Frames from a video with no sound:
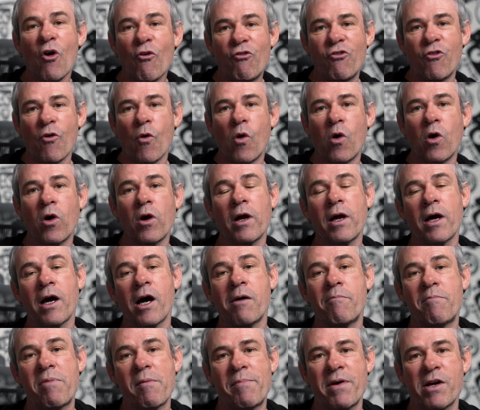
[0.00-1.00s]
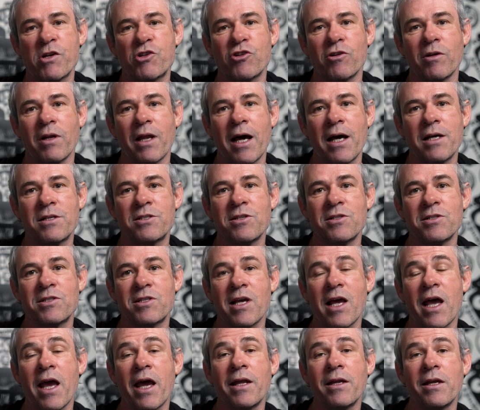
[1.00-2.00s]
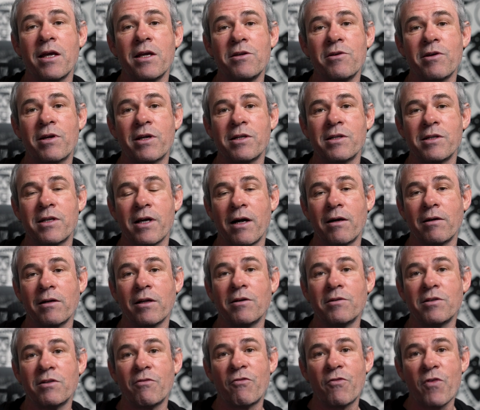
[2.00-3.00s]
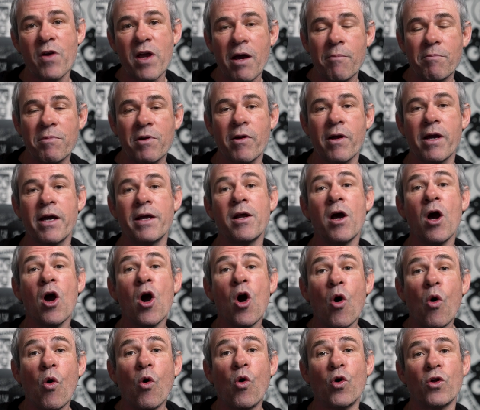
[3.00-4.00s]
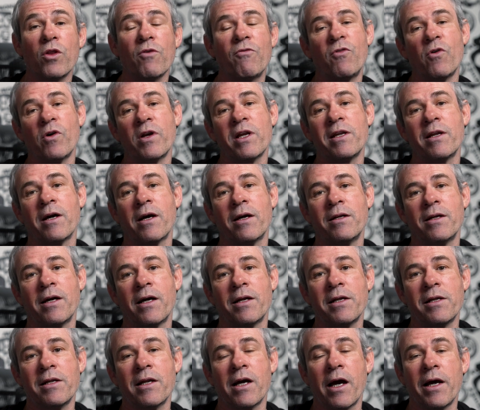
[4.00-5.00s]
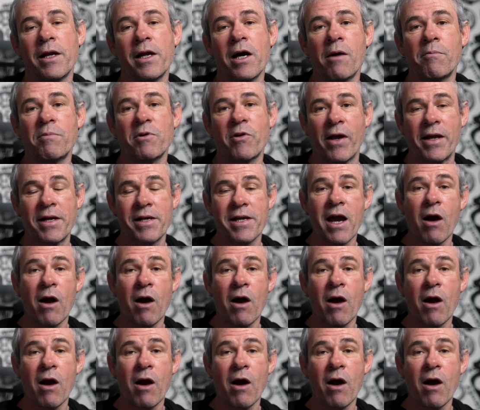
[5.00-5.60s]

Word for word: for a perpetual license, and then you can download the free upgrade or the $49.99 upgrade.